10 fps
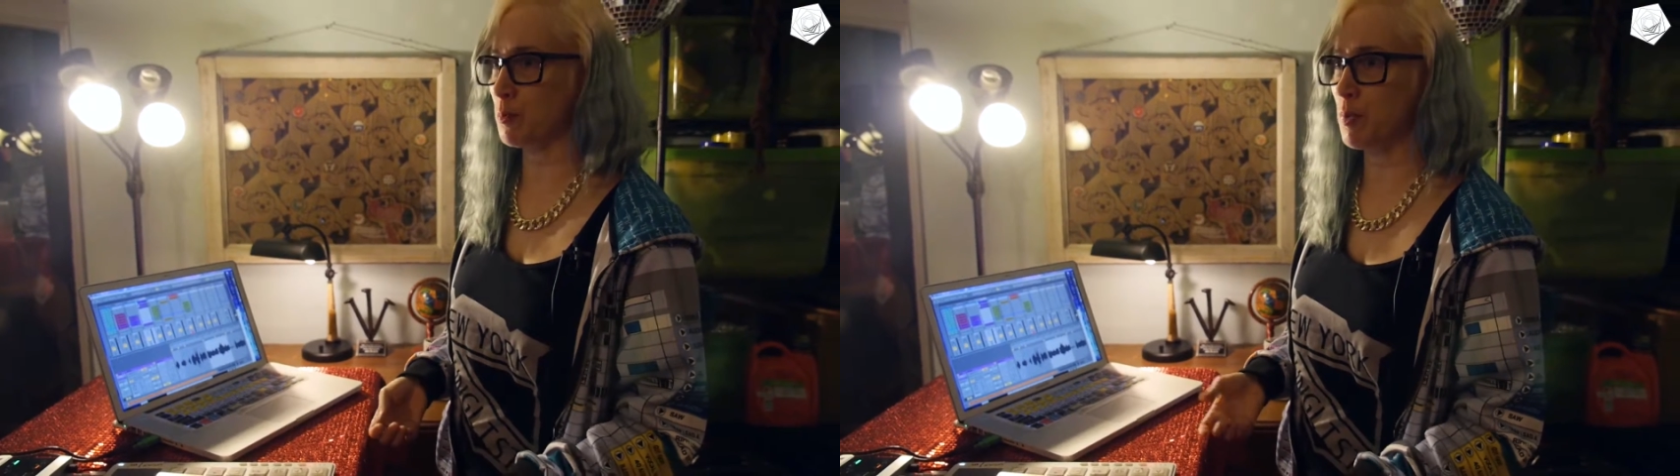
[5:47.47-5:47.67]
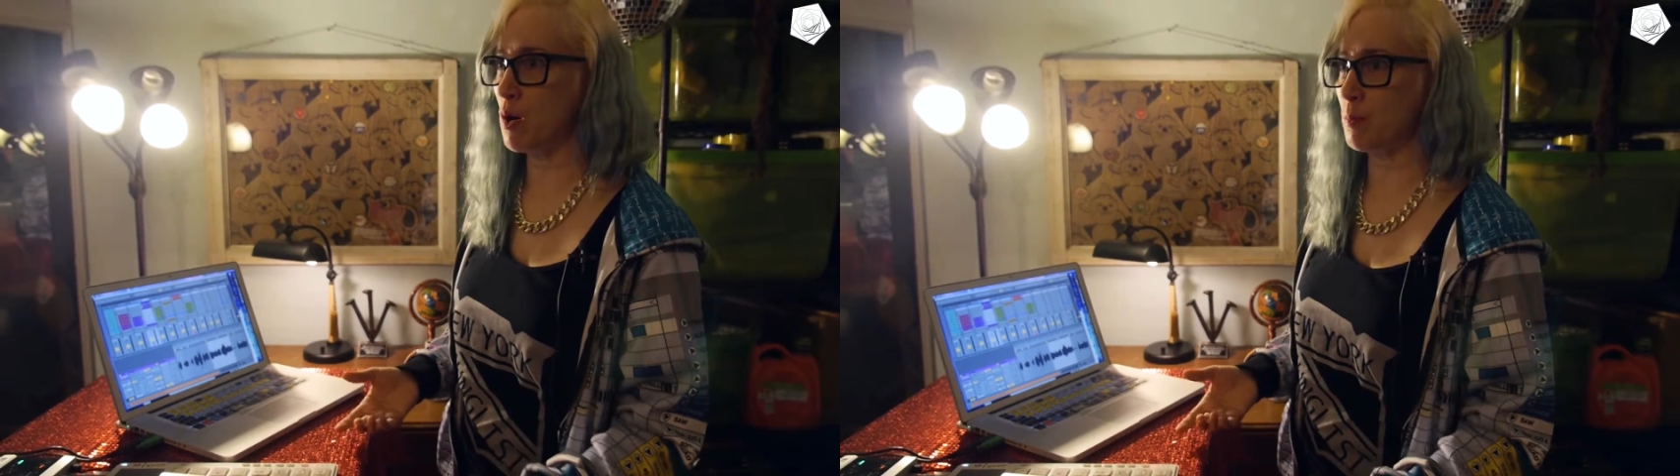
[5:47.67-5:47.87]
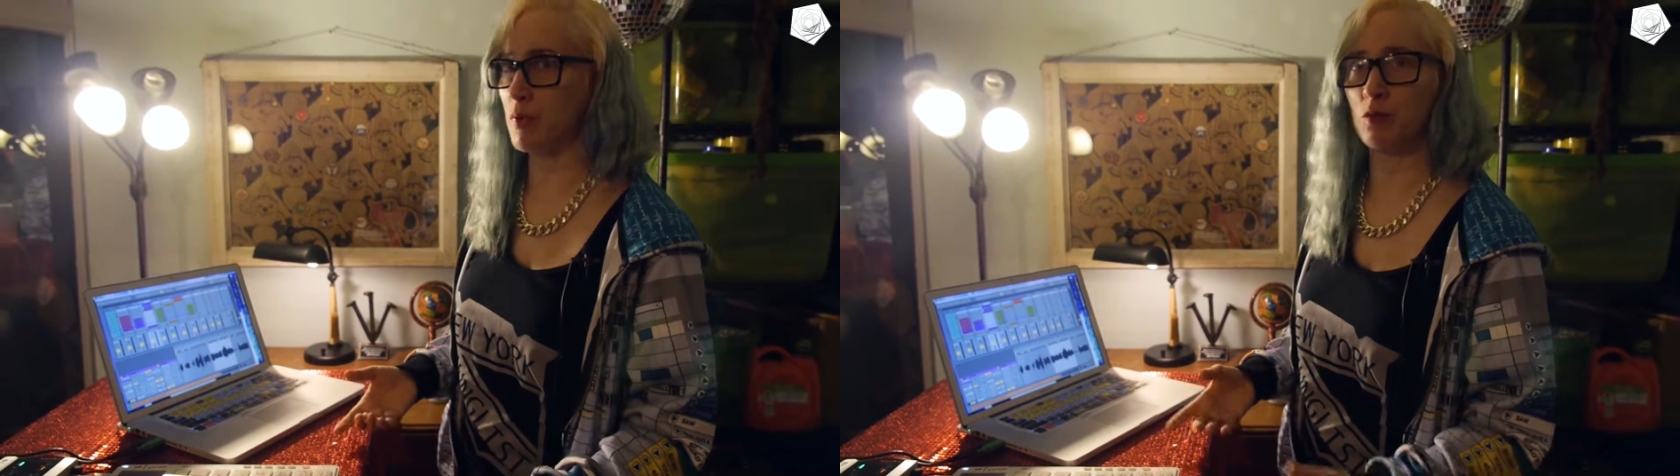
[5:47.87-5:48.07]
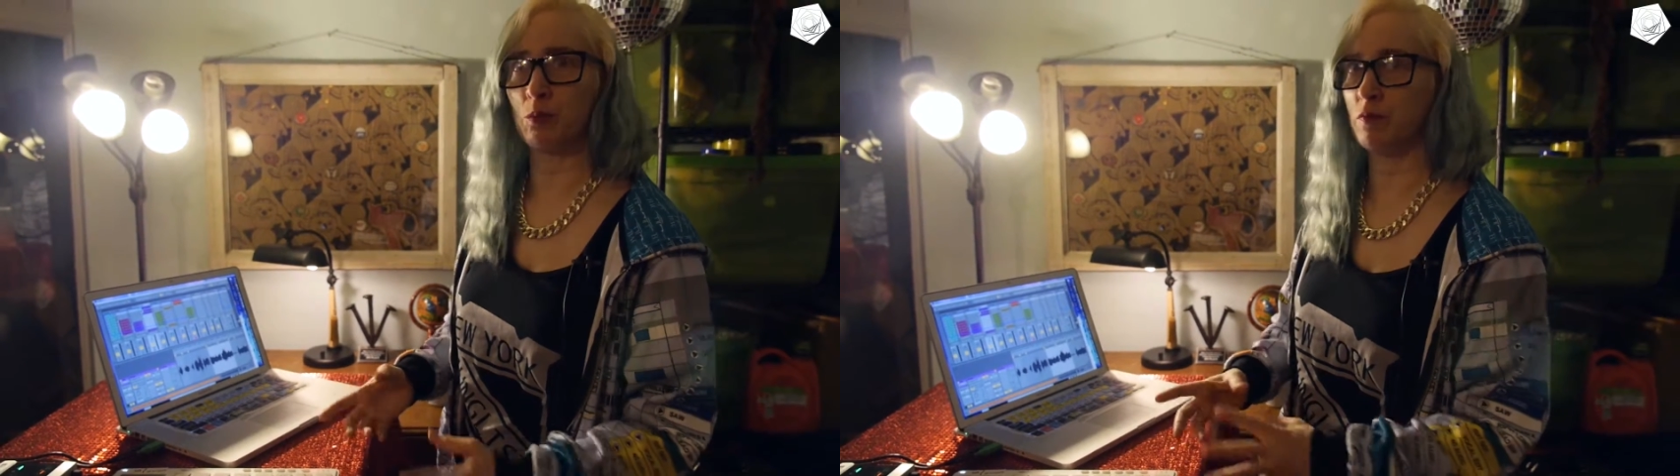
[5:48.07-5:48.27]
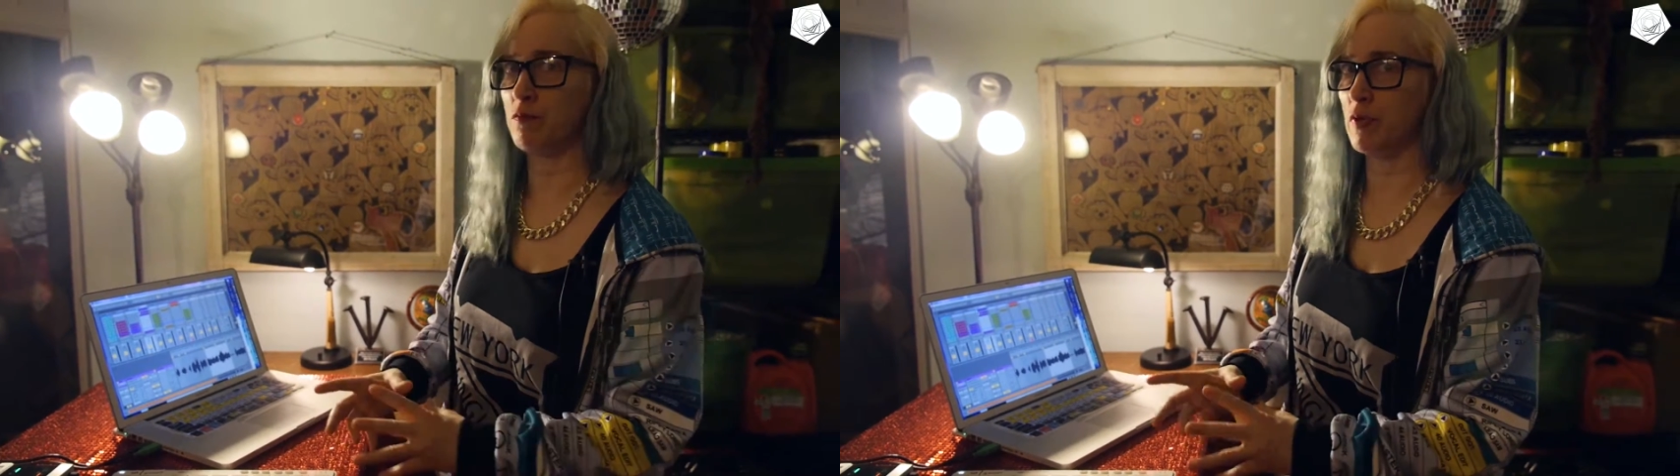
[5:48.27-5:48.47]
apartments
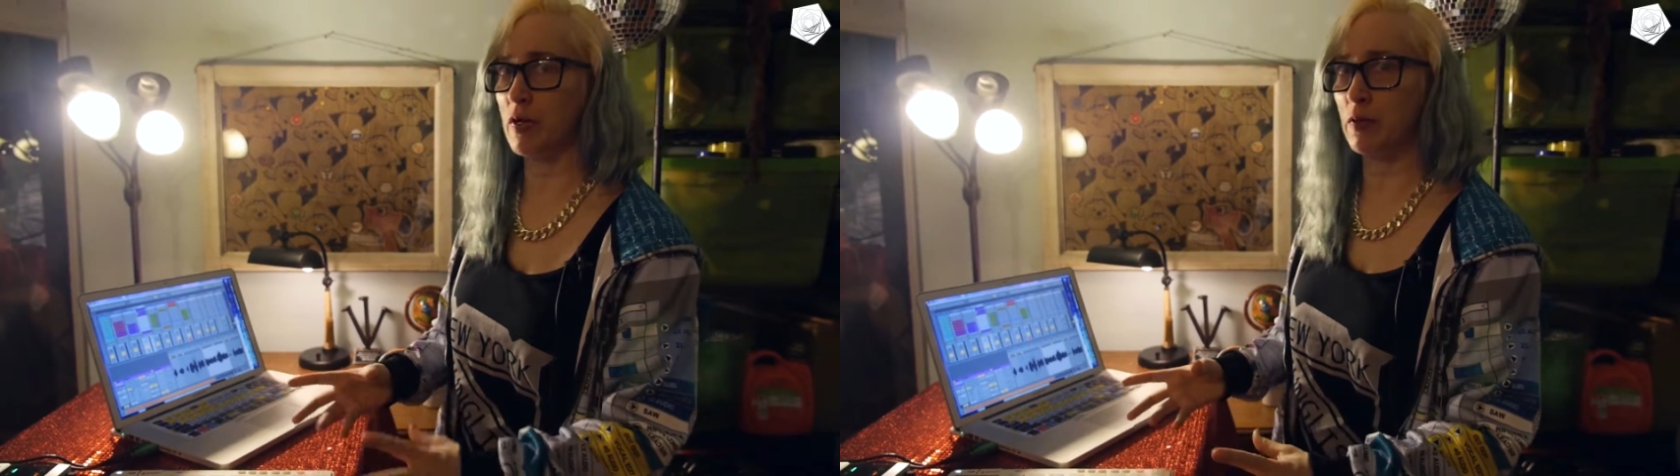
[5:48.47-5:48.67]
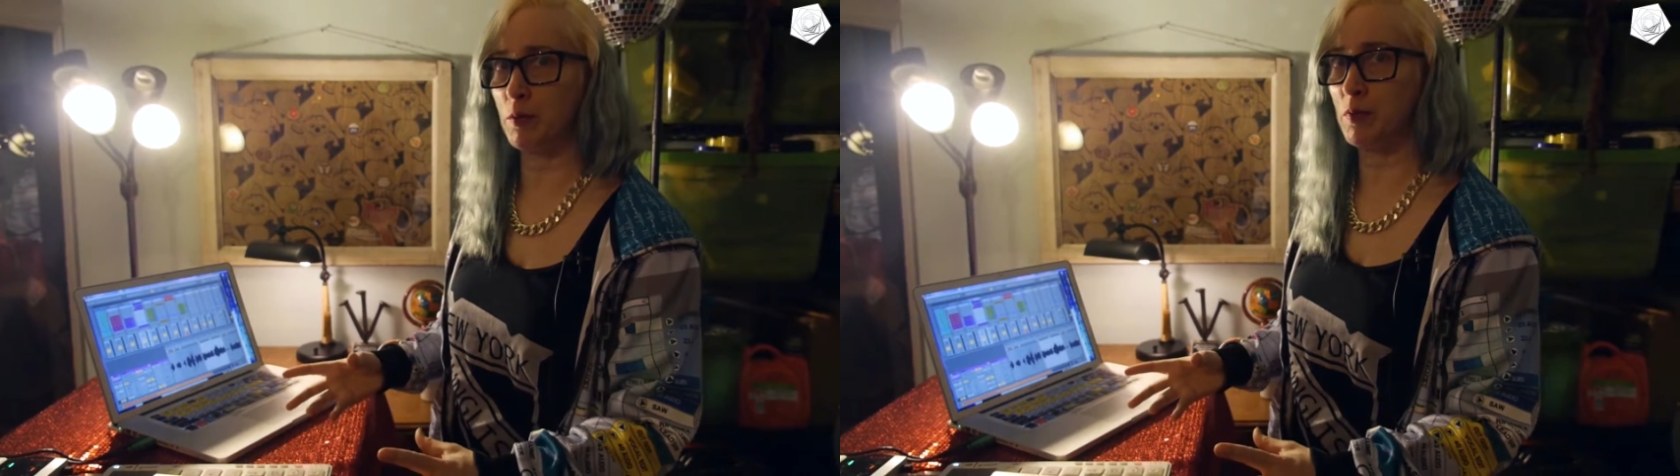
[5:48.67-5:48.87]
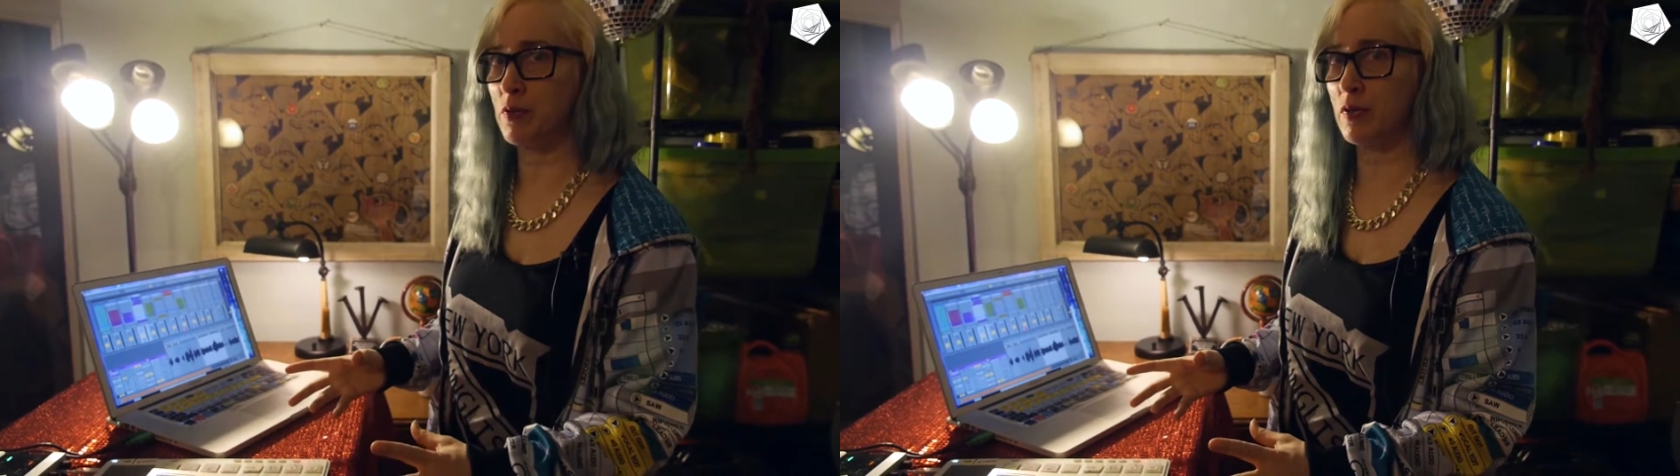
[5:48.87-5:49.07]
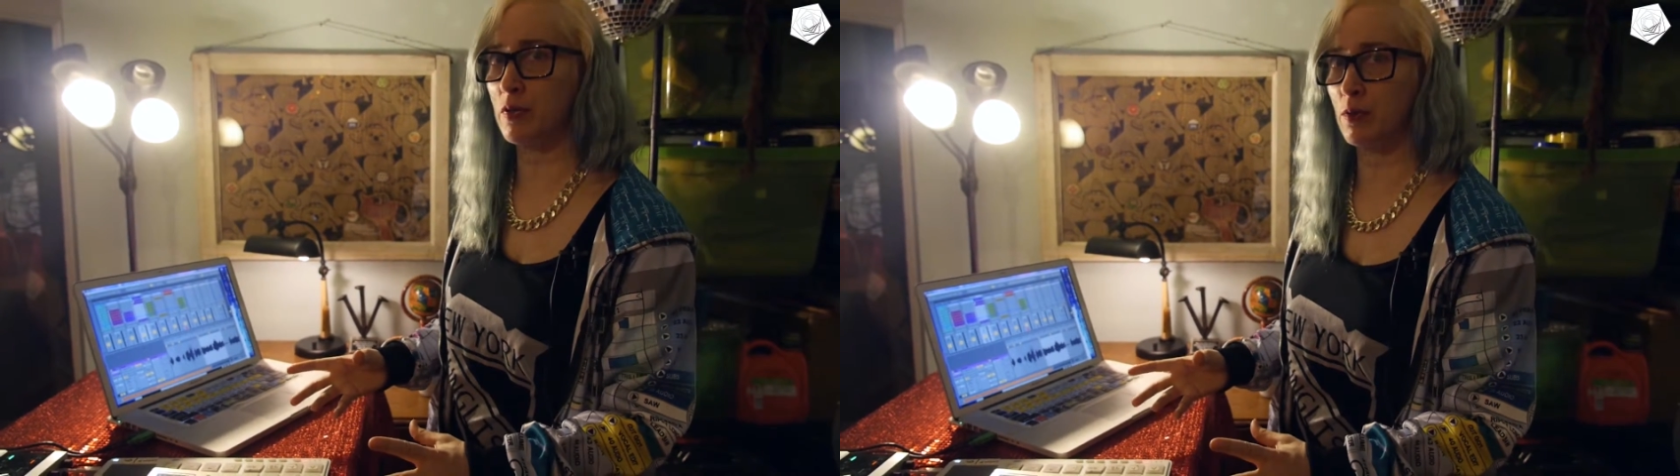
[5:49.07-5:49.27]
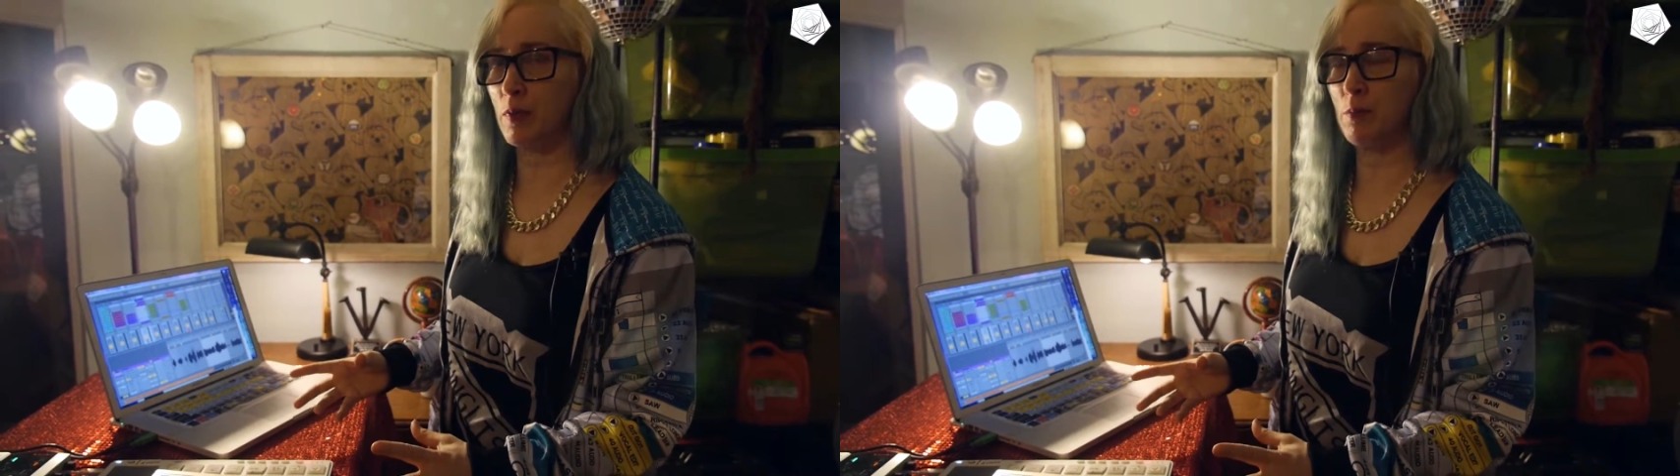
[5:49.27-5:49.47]
with very limited
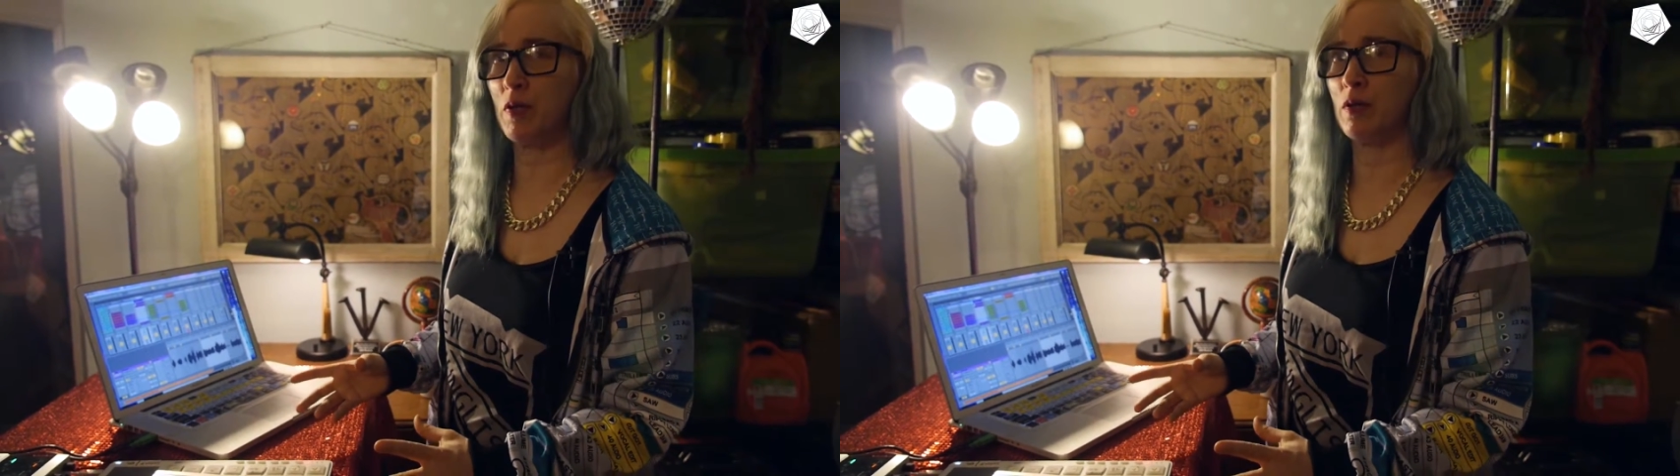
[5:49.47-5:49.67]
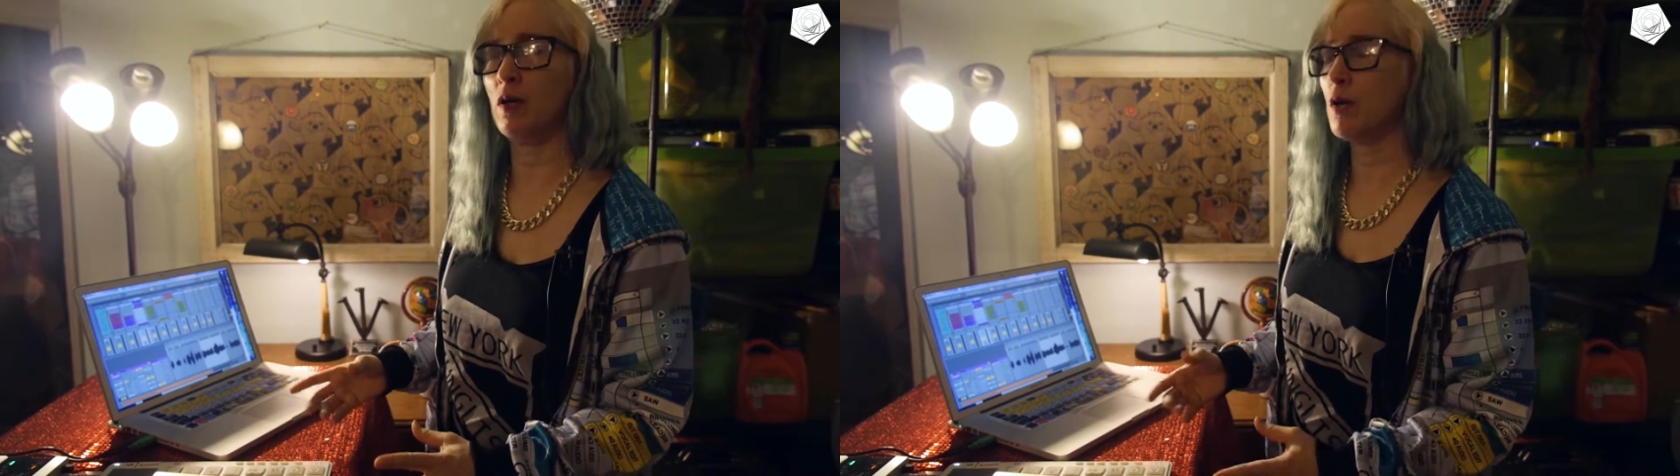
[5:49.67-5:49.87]
equipment.